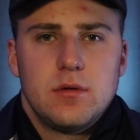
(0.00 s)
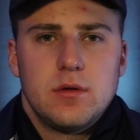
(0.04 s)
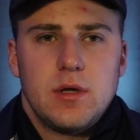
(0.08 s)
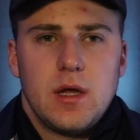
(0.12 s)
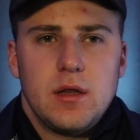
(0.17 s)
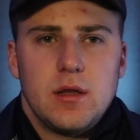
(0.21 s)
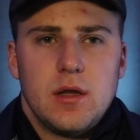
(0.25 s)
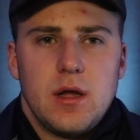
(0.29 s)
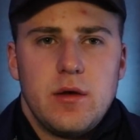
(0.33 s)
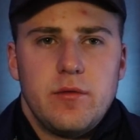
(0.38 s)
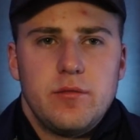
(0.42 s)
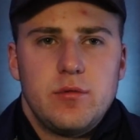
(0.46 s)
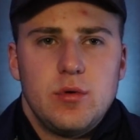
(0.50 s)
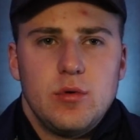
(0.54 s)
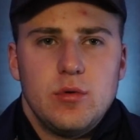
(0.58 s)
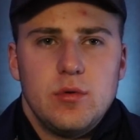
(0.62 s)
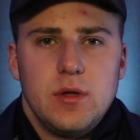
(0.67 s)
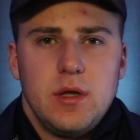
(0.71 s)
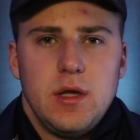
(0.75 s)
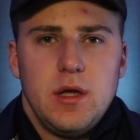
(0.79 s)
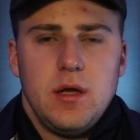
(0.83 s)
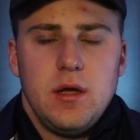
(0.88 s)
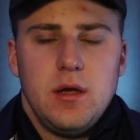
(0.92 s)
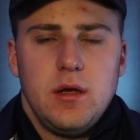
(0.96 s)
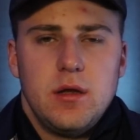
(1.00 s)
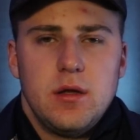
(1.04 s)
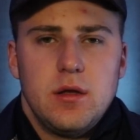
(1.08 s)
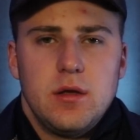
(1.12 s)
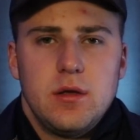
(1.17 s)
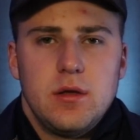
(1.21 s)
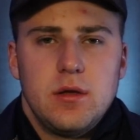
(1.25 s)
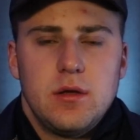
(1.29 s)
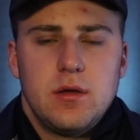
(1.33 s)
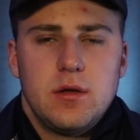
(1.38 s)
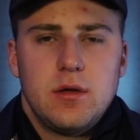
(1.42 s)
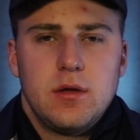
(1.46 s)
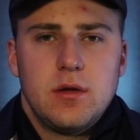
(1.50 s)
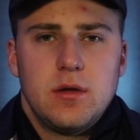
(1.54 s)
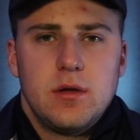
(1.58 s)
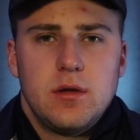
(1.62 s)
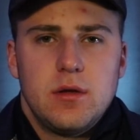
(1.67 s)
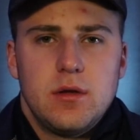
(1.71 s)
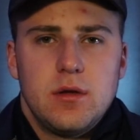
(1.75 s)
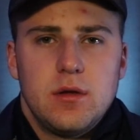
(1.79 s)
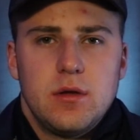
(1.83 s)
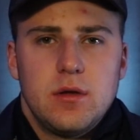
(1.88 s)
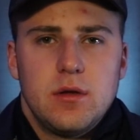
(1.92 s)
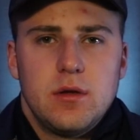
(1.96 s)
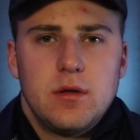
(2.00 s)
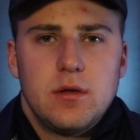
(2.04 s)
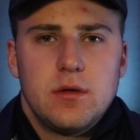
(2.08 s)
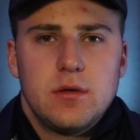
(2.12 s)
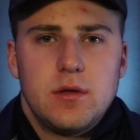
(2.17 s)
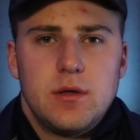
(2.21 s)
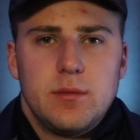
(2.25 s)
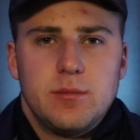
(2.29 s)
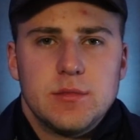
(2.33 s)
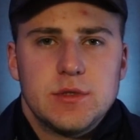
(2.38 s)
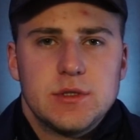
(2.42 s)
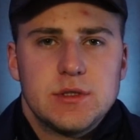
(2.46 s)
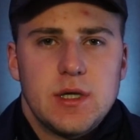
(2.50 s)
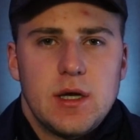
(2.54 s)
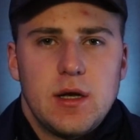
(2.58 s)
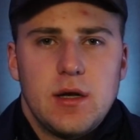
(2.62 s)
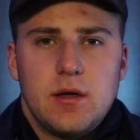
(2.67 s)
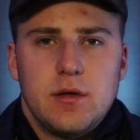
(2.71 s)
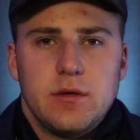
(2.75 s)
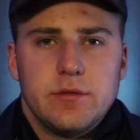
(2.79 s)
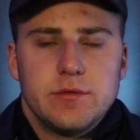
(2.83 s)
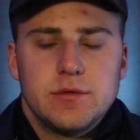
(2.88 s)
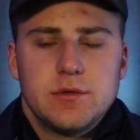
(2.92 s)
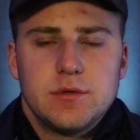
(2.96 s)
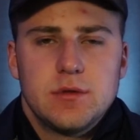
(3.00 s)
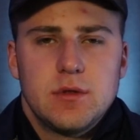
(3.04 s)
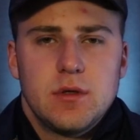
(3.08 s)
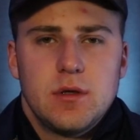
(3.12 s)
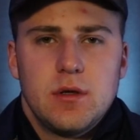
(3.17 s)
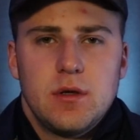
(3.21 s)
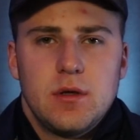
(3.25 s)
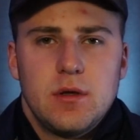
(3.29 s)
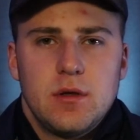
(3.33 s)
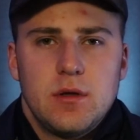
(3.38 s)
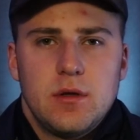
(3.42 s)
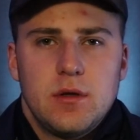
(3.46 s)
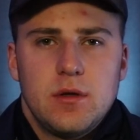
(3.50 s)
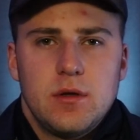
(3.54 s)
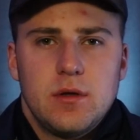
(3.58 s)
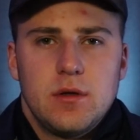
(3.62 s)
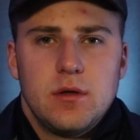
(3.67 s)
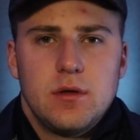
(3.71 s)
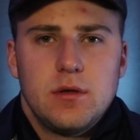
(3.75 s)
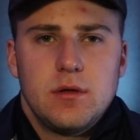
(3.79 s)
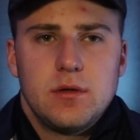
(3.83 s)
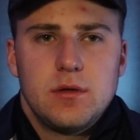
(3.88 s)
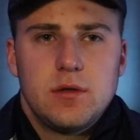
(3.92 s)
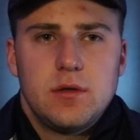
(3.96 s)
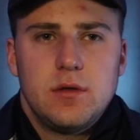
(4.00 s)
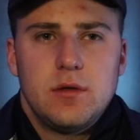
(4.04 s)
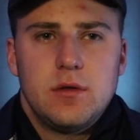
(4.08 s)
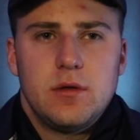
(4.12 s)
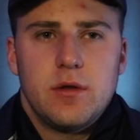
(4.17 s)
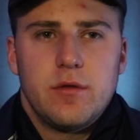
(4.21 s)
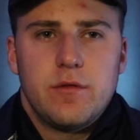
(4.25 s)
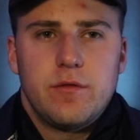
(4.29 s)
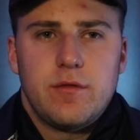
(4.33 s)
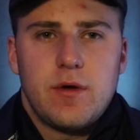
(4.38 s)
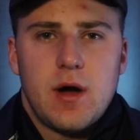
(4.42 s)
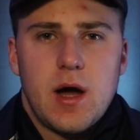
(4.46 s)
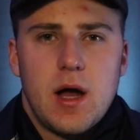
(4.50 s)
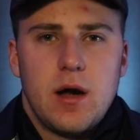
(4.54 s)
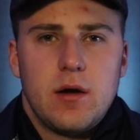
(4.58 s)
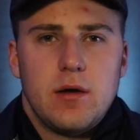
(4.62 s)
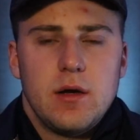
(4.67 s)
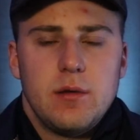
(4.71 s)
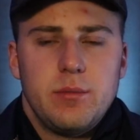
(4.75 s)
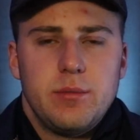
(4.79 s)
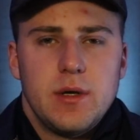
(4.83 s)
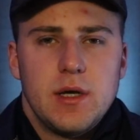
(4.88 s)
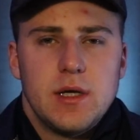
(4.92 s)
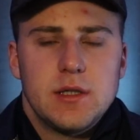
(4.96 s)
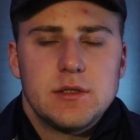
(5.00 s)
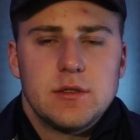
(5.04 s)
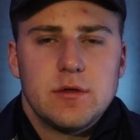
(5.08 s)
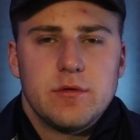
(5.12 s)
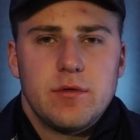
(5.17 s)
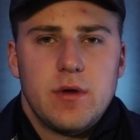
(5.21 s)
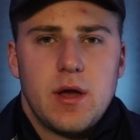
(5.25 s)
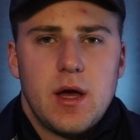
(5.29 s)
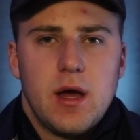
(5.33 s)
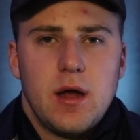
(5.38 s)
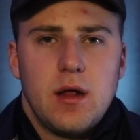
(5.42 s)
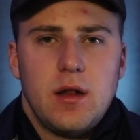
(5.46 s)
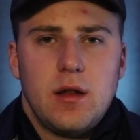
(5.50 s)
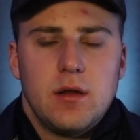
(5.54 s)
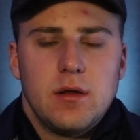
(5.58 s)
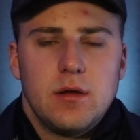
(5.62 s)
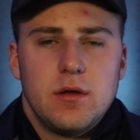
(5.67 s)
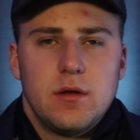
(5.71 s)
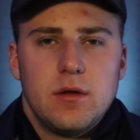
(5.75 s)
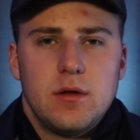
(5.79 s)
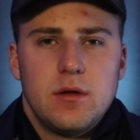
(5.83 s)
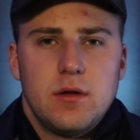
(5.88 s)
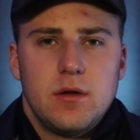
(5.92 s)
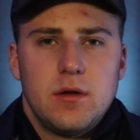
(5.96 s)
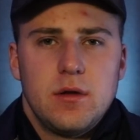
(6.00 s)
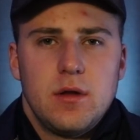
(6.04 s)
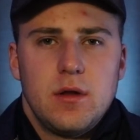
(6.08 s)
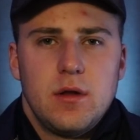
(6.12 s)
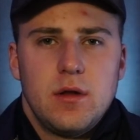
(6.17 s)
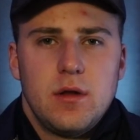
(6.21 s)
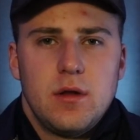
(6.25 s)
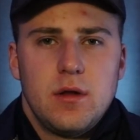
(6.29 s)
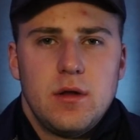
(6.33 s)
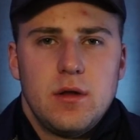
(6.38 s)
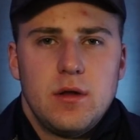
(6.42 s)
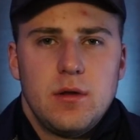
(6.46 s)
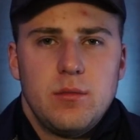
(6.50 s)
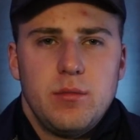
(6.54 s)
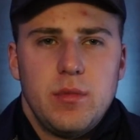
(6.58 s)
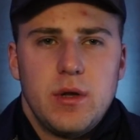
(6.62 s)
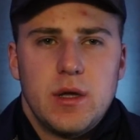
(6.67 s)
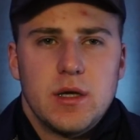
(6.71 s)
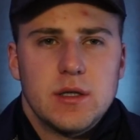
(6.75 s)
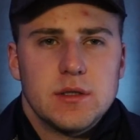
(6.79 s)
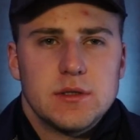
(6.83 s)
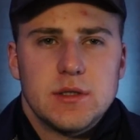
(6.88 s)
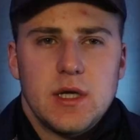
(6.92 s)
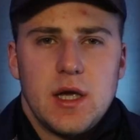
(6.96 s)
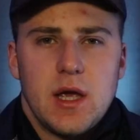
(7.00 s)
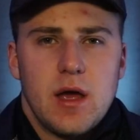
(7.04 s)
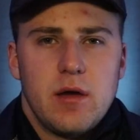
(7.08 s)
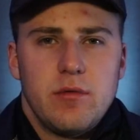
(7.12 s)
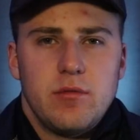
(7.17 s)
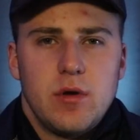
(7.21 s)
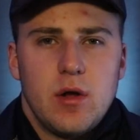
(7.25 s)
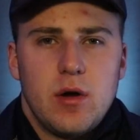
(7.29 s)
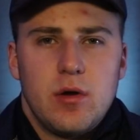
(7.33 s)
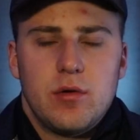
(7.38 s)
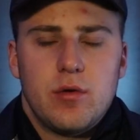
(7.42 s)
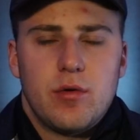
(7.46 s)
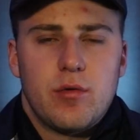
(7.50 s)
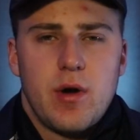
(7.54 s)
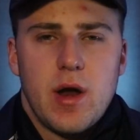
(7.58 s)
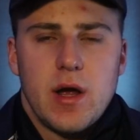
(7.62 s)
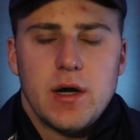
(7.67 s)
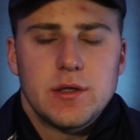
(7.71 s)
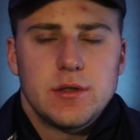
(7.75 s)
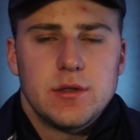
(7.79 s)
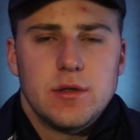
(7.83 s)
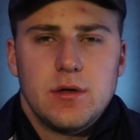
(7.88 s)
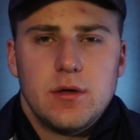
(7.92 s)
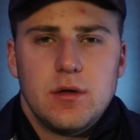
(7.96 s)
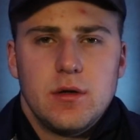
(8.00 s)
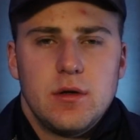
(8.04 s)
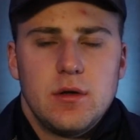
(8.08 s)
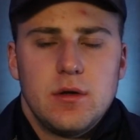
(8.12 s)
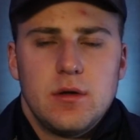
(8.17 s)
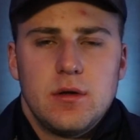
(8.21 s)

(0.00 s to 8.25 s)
They love to lead themselves to the fiery pits of hell. Because they have no direction.